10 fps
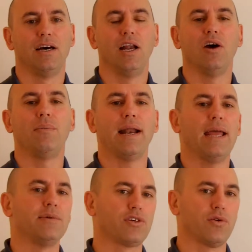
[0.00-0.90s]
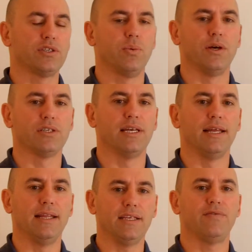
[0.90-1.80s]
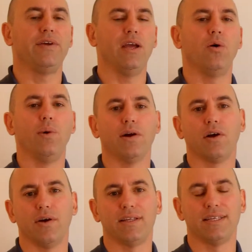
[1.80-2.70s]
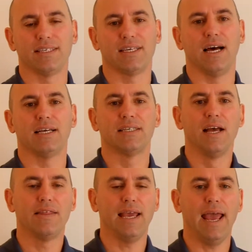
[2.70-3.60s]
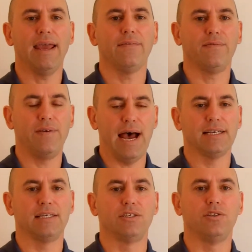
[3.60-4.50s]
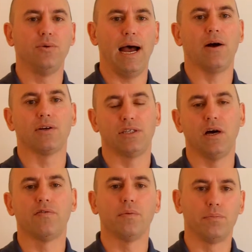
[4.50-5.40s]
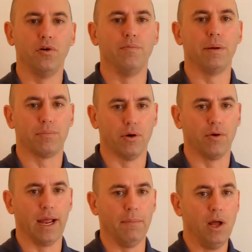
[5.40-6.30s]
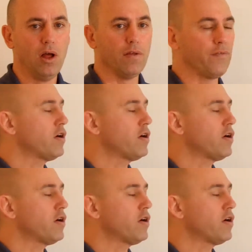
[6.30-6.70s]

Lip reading: Hello, my name is Chris Wilson. In this video, we are going to discuss the 8 facets to our self-improvement program. The